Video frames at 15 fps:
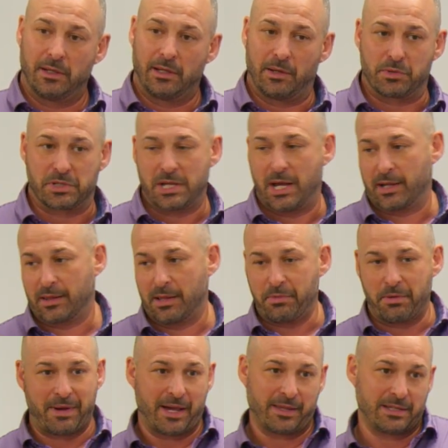It was like, let
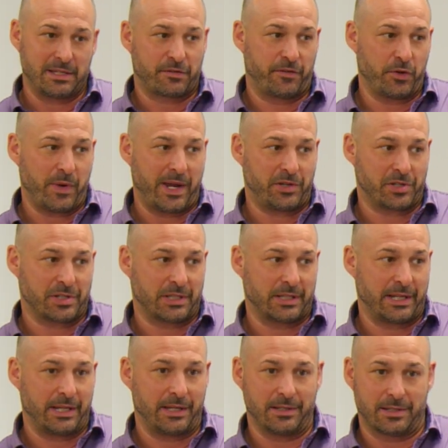me buy these few agents
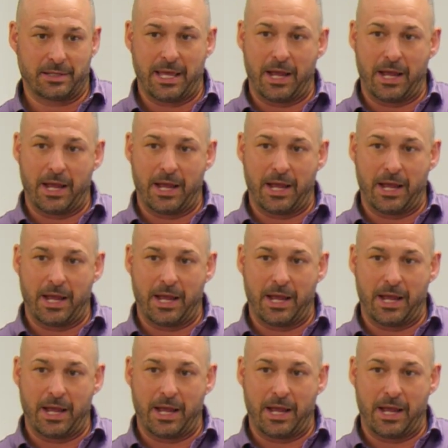leads.